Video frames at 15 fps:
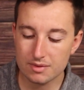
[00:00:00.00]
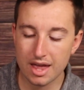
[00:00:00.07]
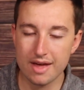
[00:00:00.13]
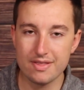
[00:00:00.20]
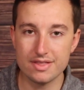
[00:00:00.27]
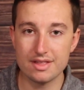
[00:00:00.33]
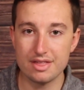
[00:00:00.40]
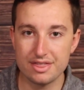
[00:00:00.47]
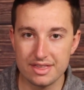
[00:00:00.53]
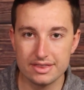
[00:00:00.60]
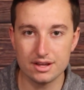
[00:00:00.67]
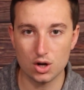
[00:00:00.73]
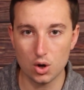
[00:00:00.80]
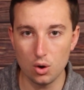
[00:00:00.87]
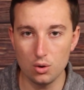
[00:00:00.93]
And then
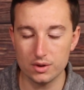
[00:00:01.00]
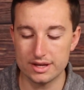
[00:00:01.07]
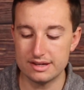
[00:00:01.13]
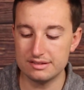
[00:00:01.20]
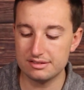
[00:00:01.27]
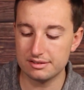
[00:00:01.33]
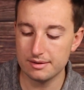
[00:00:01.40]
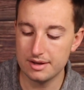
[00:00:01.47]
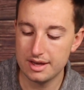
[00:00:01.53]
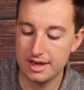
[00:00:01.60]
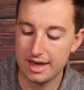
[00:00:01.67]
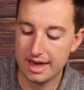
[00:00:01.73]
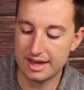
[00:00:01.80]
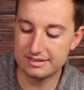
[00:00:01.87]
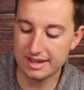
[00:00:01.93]
the goal is
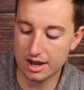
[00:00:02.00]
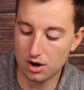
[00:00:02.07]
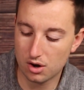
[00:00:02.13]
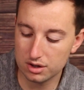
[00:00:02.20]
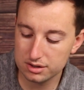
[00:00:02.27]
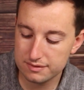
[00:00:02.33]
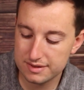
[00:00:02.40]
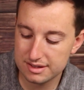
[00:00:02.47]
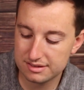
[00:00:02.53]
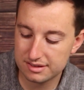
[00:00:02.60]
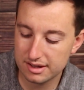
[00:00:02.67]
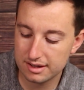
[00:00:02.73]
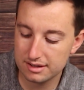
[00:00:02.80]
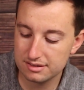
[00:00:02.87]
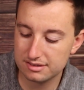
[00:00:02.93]
that all of these
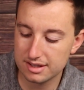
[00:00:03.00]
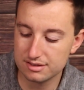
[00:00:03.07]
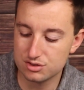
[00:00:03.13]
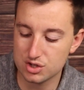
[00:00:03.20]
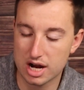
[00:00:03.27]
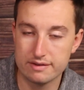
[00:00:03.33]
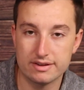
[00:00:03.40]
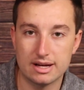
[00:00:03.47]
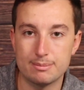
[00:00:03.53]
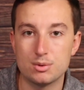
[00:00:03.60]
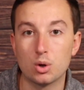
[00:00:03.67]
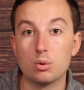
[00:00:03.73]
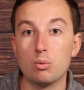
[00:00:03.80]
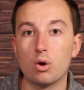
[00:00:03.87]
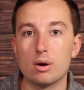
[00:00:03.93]
things is driving up
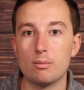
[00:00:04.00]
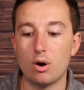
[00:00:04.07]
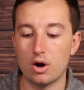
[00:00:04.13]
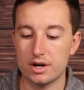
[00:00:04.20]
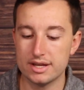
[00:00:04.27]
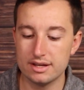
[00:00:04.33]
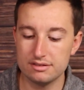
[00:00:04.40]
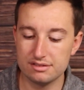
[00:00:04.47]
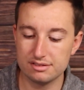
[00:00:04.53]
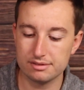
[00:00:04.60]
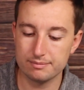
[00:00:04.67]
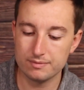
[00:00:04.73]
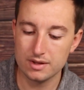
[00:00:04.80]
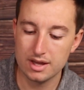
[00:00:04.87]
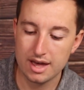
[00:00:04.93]
your warm audience.
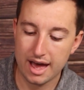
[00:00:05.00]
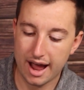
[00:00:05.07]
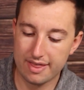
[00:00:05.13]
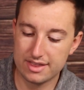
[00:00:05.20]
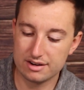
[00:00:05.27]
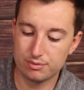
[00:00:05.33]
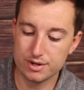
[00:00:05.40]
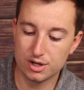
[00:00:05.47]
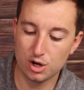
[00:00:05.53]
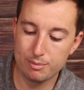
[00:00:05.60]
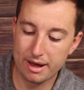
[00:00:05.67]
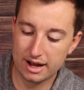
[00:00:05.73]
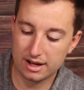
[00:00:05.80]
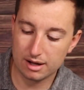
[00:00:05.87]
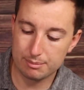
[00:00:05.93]
And then if we go
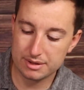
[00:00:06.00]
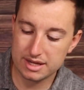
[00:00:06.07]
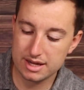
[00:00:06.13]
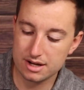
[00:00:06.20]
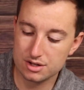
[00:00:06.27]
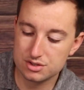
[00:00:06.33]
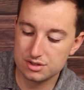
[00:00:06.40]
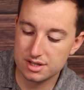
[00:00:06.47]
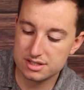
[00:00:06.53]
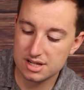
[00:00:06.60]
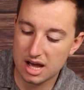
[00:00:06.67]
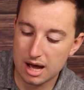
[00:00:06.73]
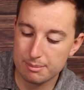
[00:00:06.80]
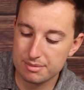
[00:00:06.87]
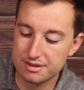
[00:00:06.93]
back up here to the
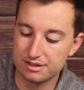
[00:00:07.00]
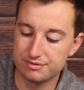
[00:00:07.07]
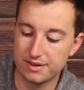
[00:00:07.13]
top, this